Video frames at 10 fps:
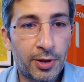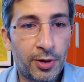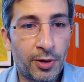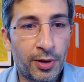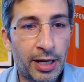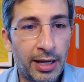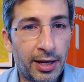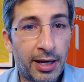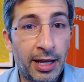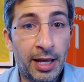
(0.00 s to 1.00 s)
Well,
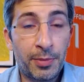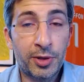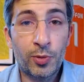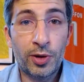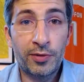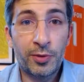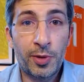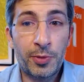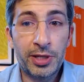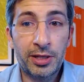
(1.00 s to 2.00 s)
Caleb is one of the
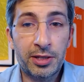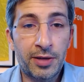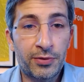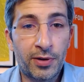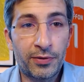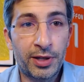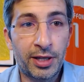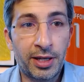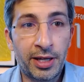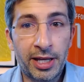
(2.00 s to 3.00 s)
representatives of
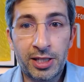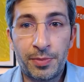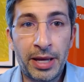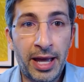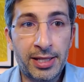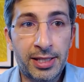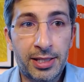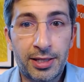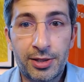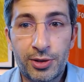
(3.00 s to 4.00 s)
the
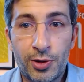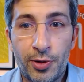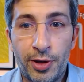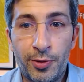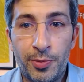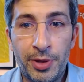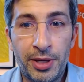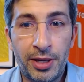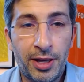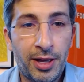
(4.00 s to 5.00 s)
ESBS, so he will
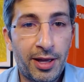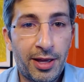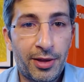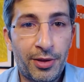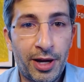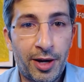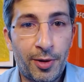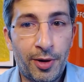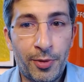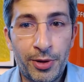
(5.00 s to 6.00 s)
be
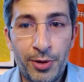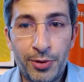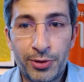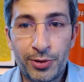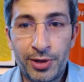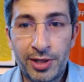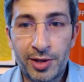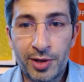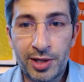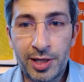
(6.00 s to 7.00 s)
there with you. So this
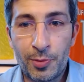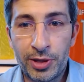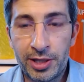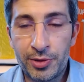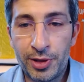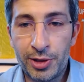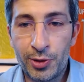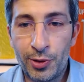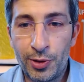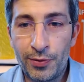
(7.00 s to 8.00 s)
is someone that you need
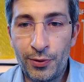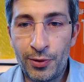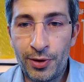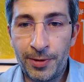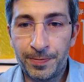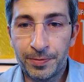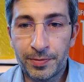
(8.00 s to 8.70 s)
to look for.